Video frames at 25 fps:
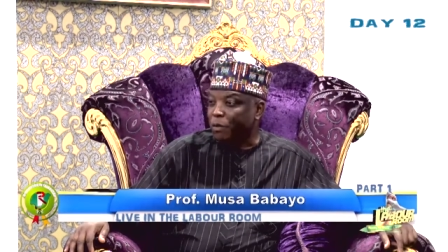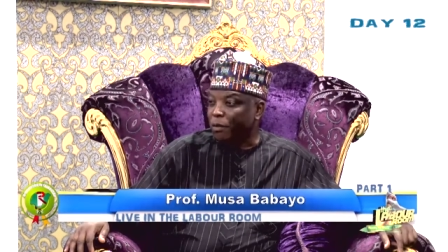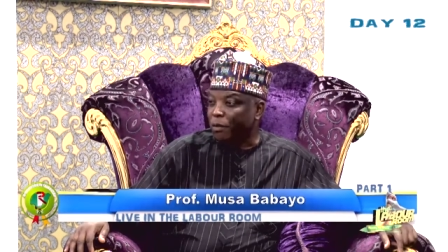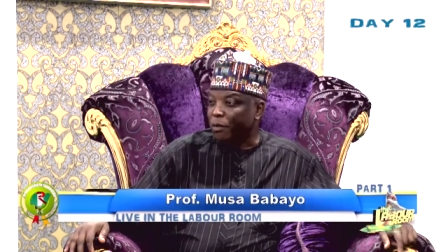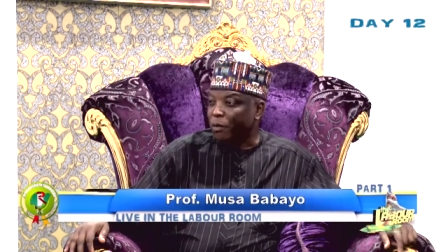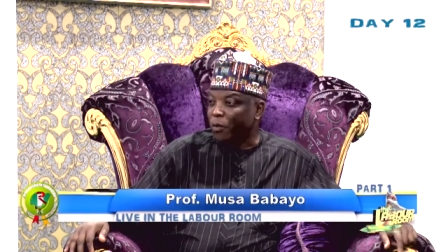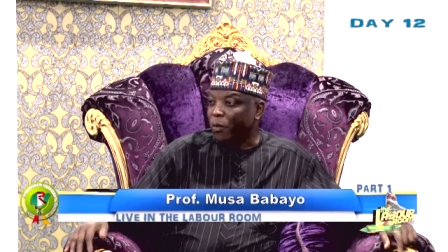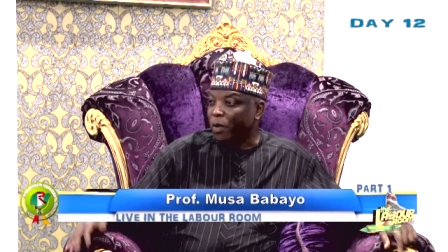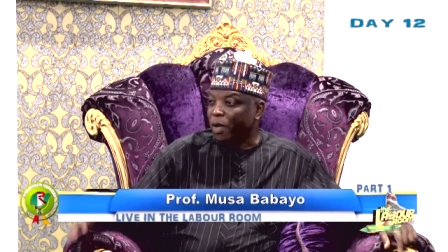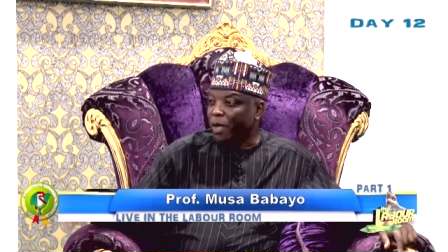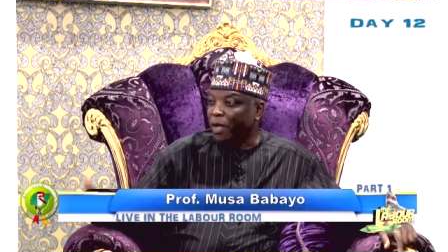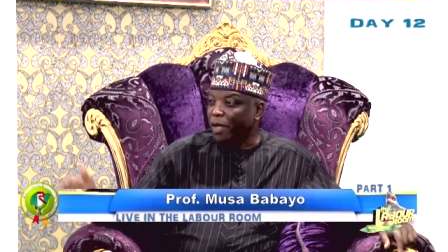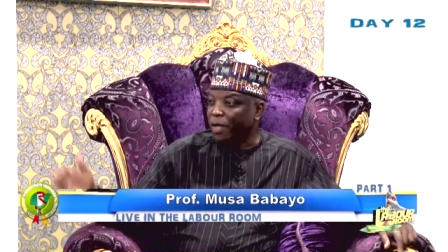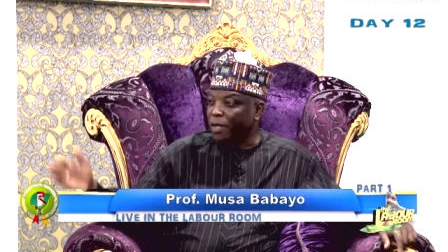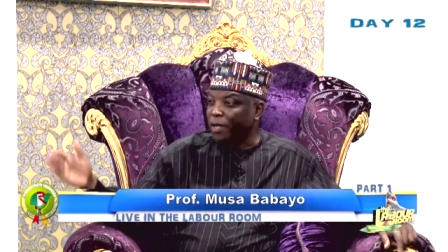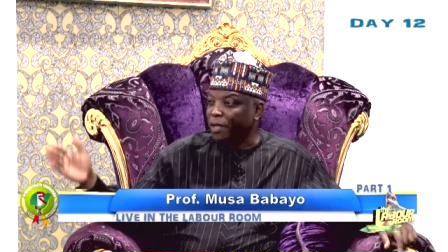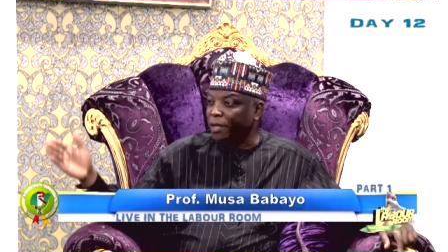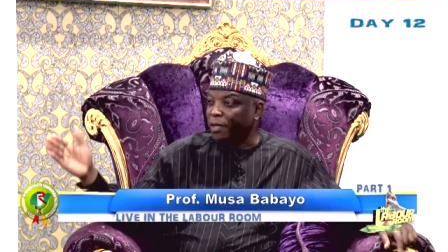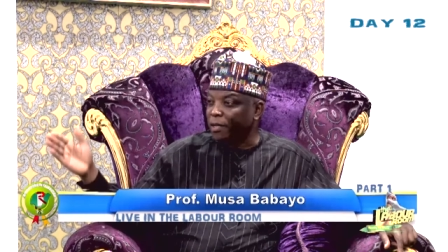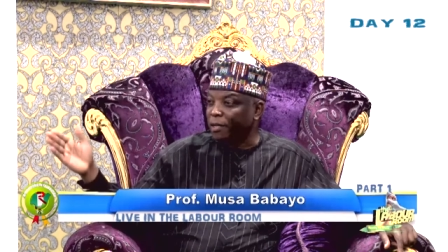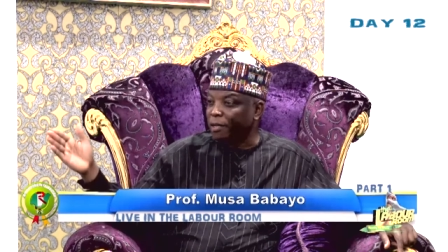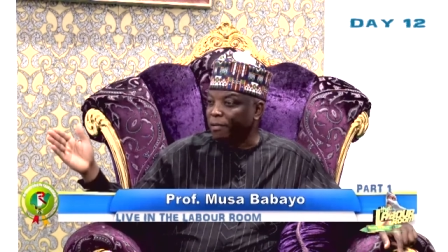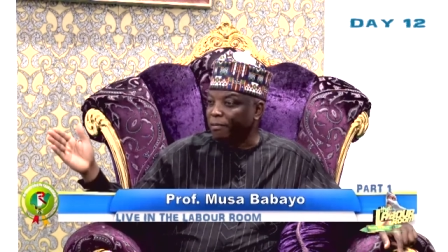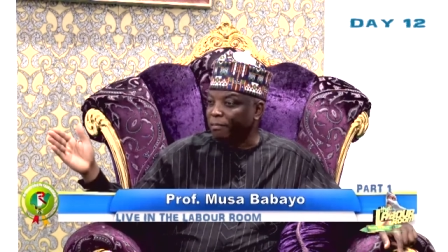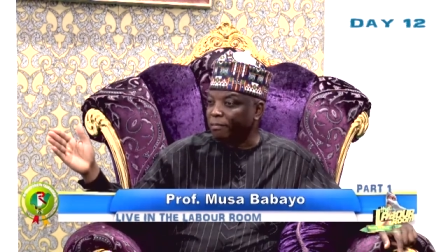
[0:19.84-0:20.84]

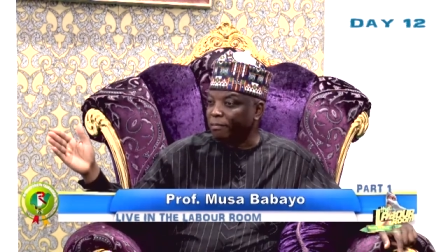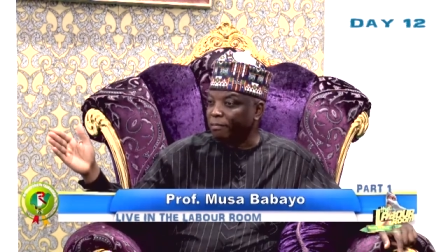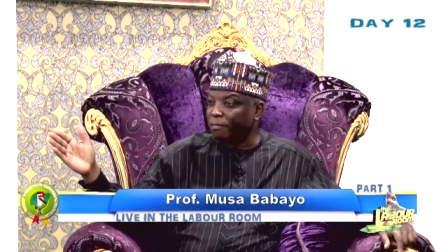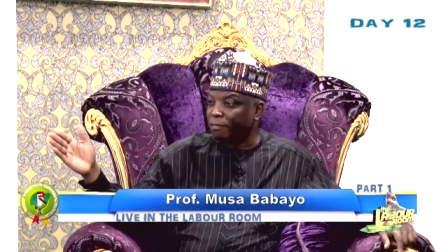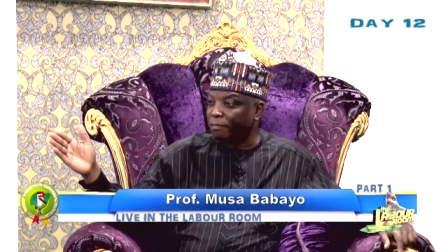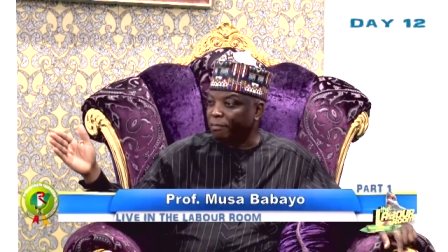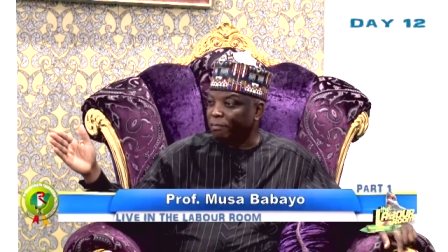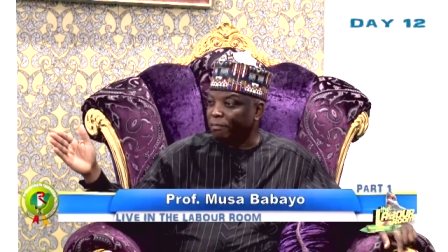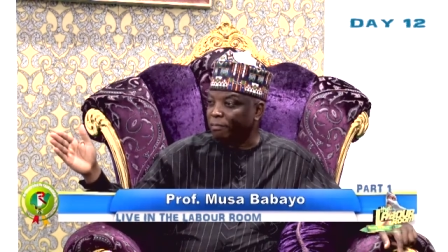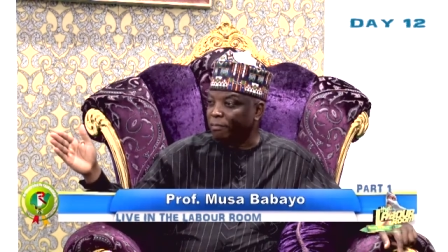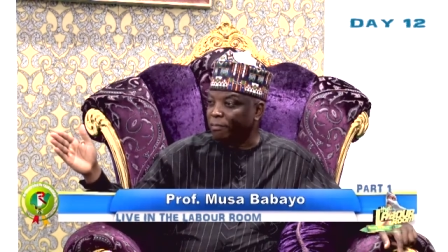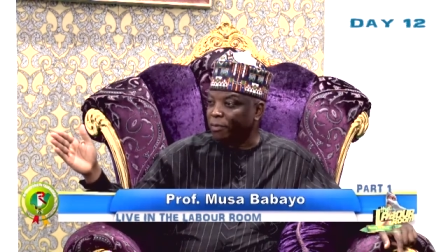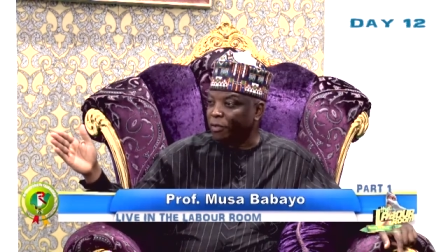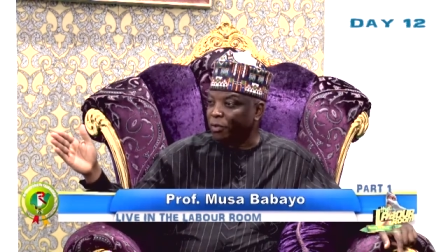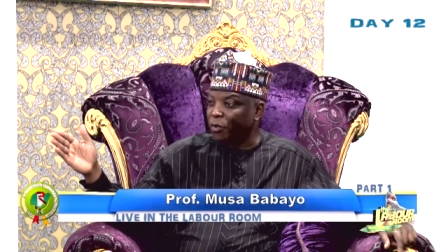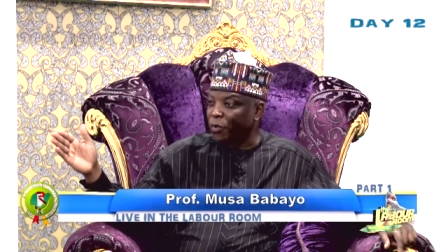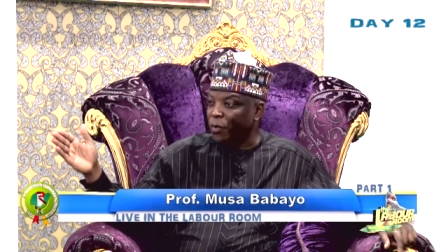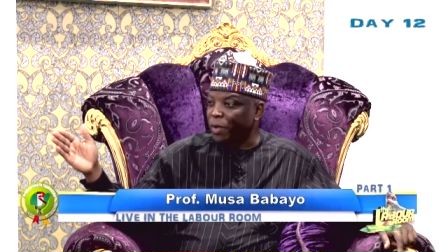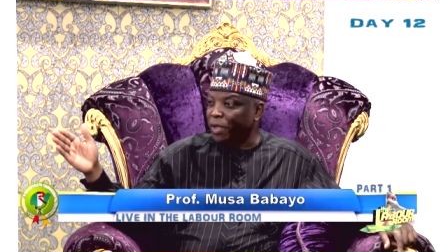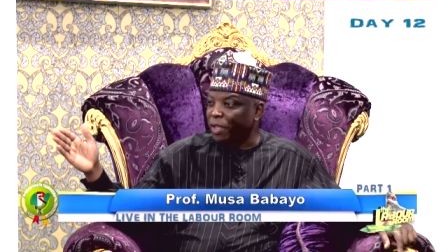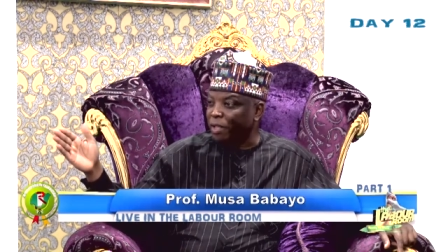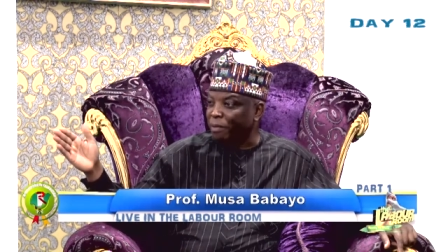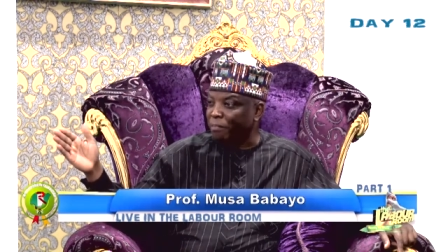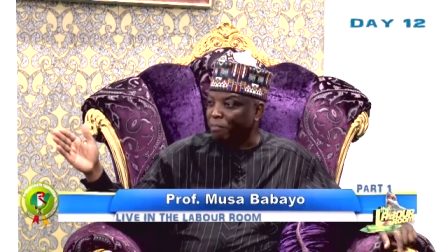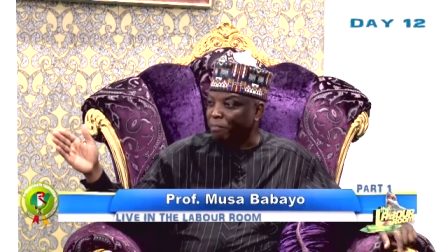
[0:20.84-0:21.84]
Why do
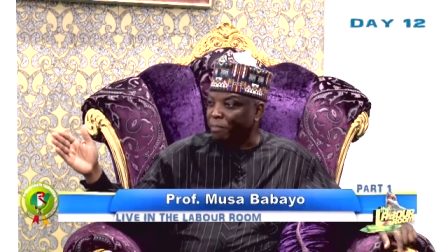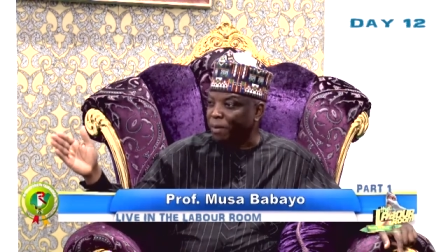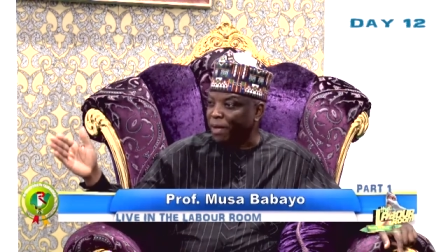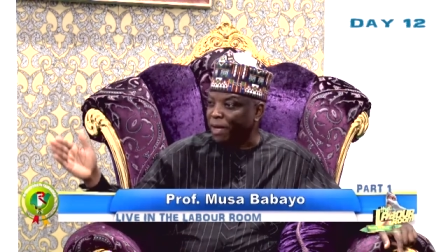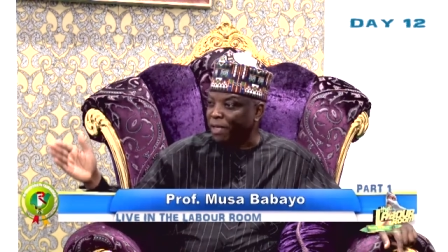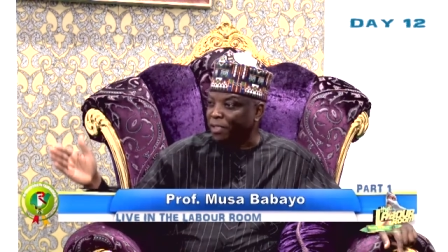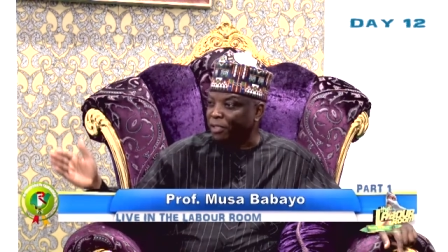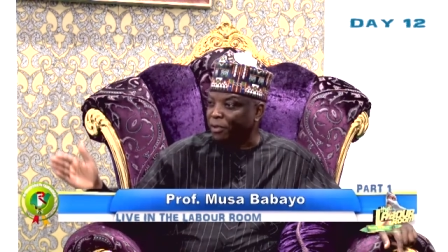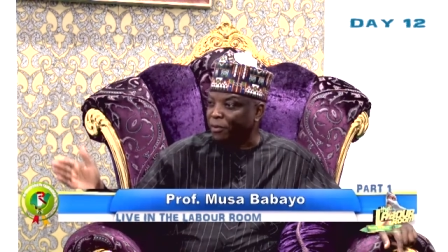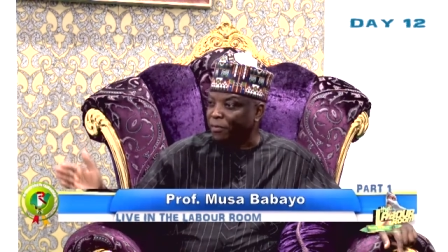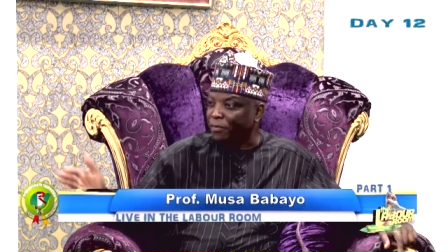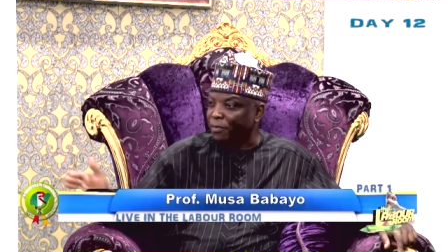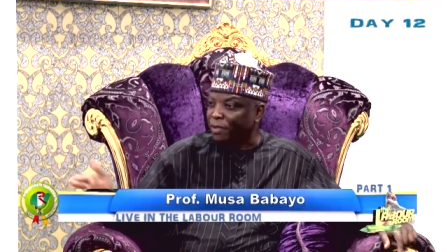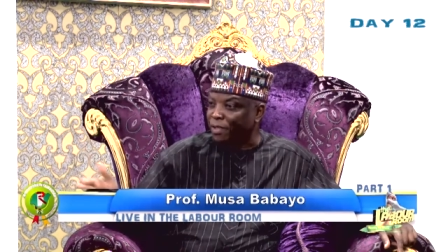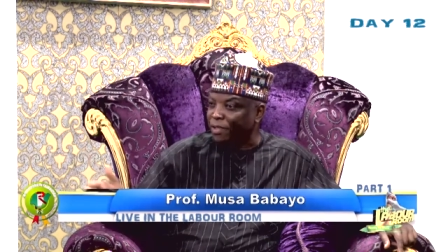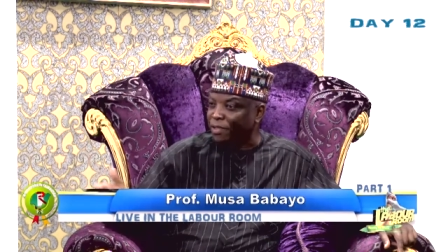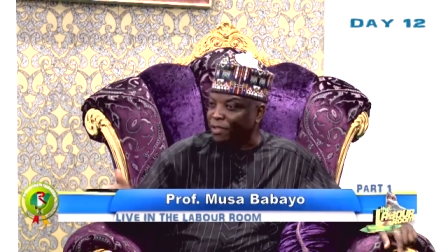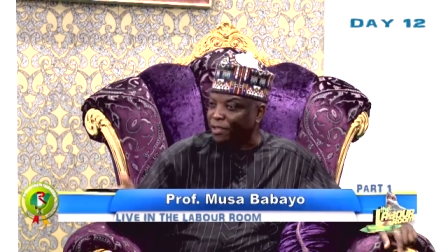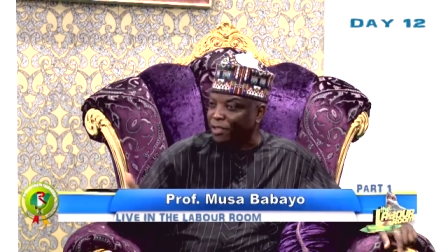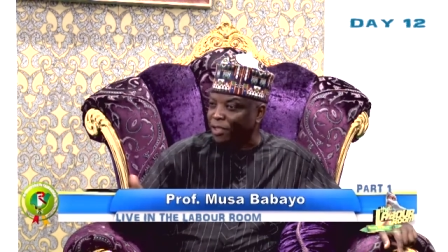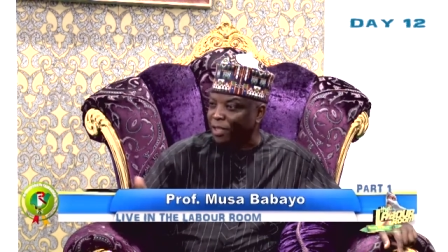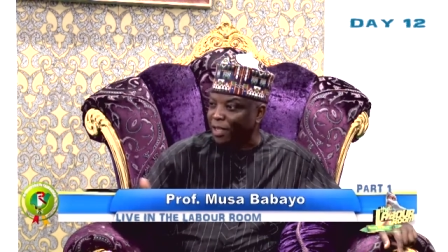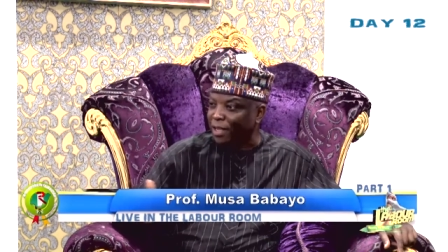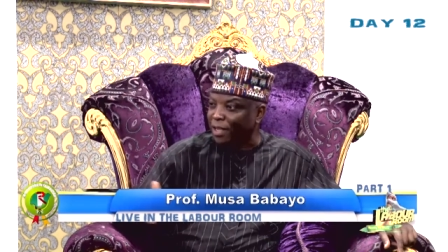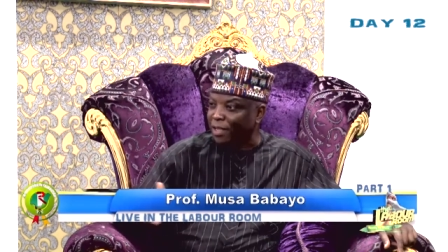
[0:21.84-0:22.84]
we embark on this
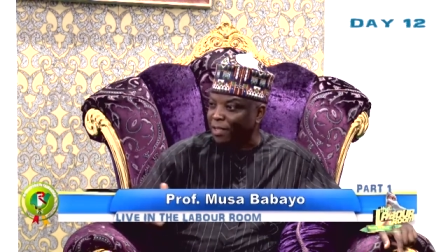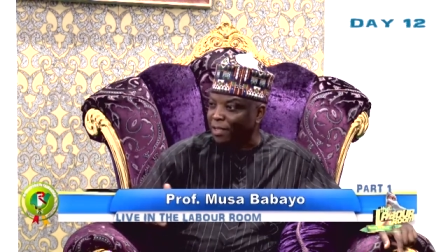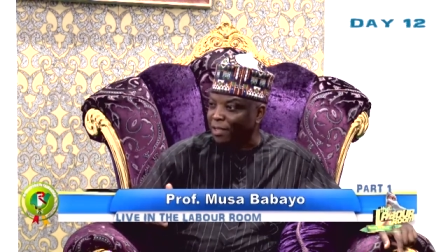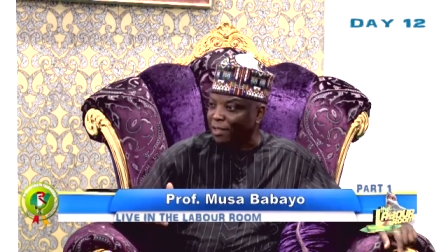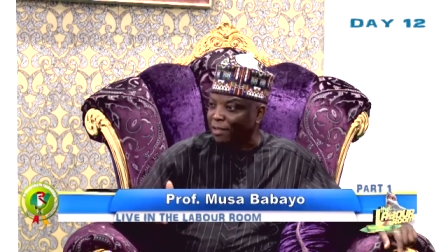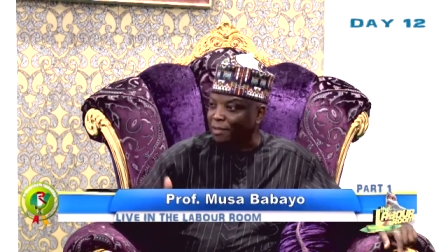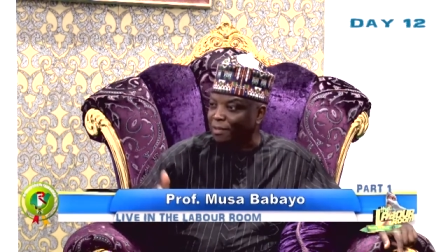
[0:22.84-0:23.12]
journey?